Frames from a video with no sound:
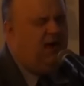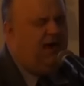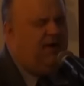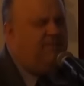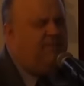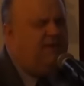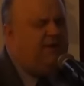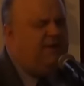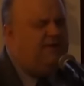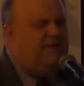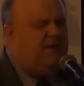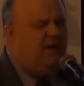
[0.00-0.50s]
You know,
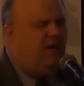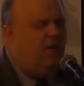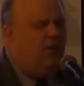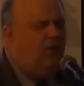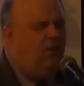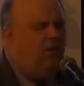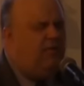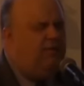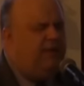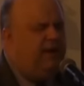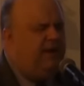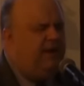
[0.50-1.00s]
I've been
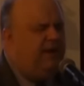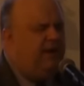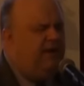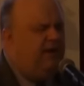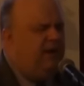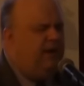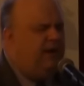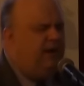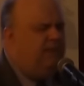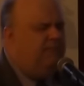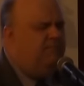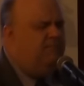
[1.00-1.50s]
told
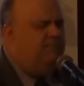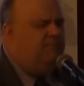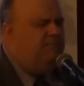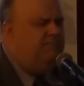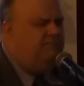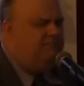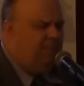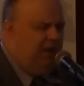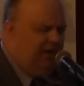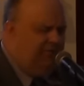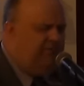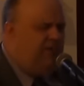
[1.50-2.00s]
that
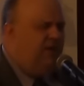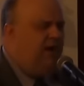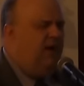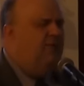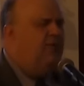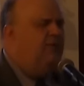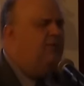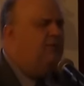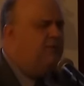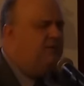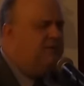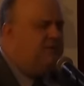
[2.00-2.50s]
um, my
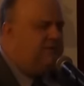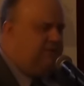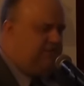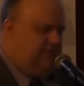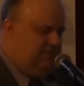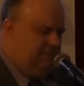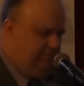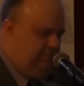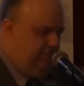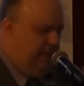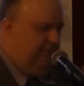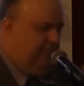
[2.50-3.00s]
father
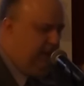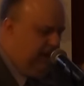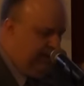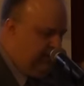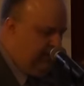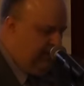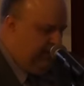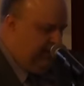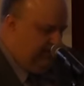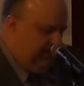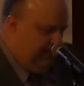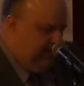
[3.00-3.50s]
was, my,
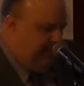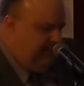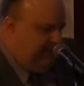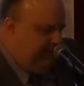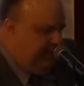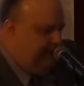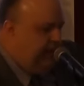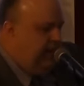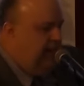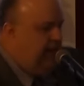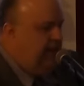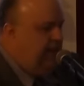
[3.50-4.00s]
my great, great,
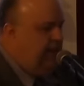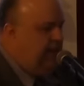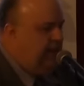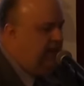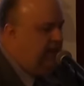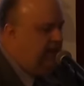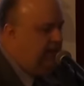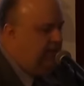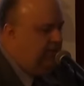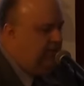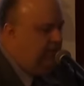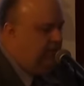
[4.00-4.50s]
great, great
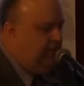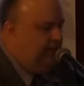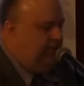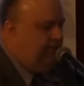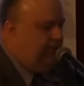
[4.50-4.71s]
uh,